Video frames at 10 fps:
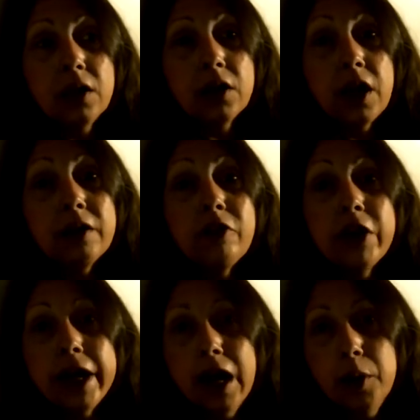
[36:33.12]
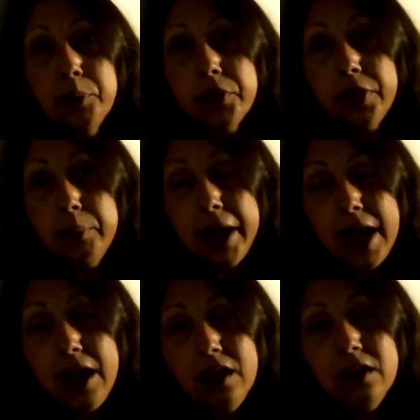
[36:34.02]
covering up the
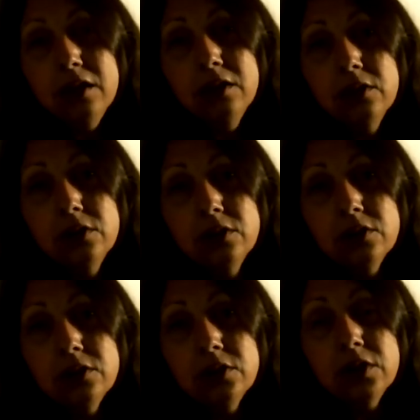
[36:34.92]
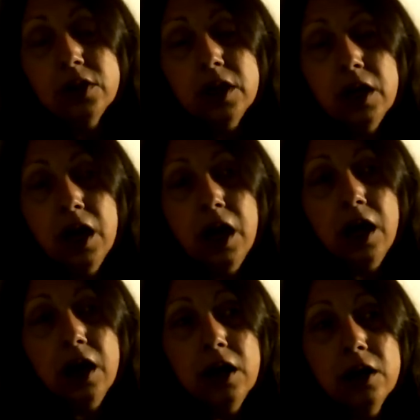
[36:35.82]
pain,
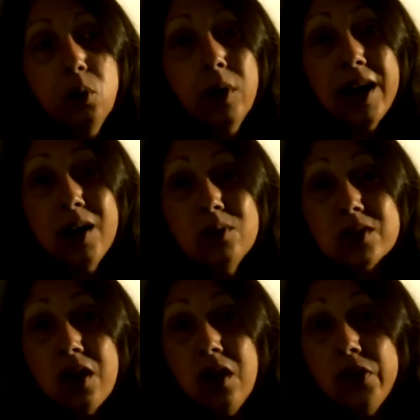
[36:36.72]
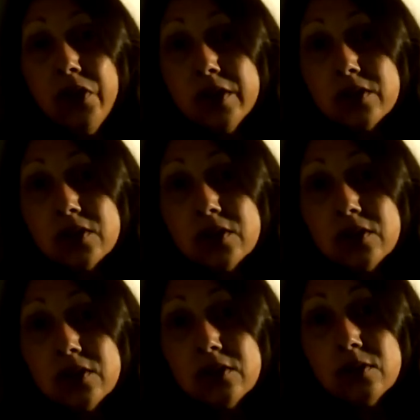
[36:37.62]
when I was on this
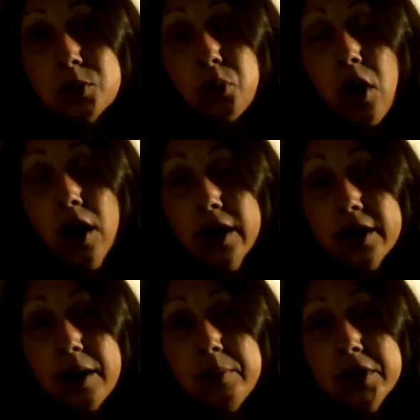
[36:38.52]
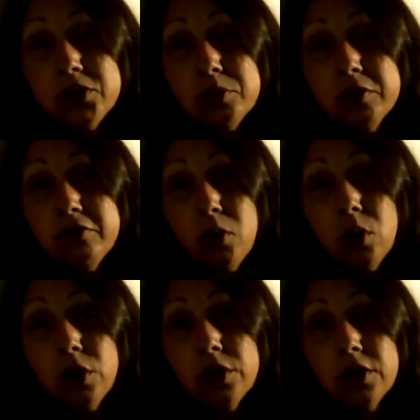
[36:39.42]
product I mentioned
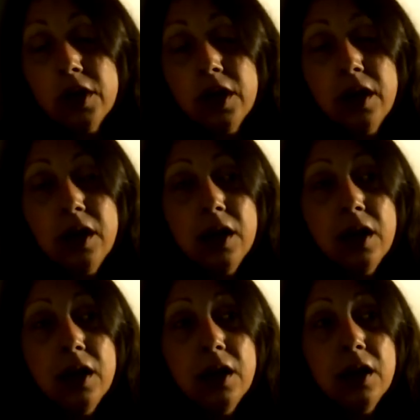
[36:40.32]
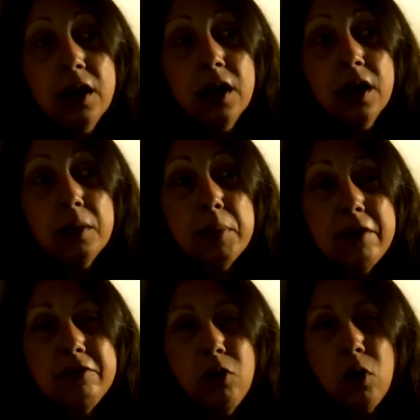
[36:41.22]
before,
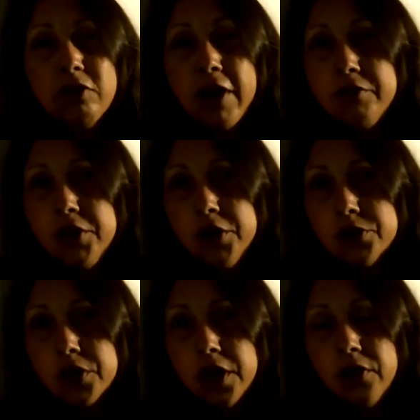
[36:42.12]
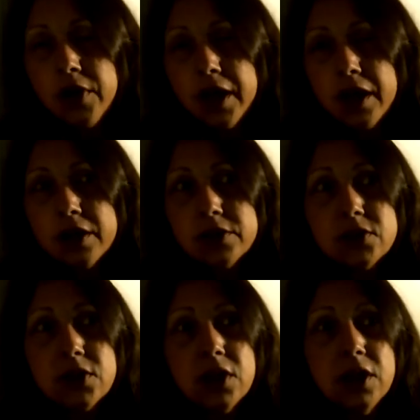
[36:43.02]
about 4 or 5 years ago, I guess,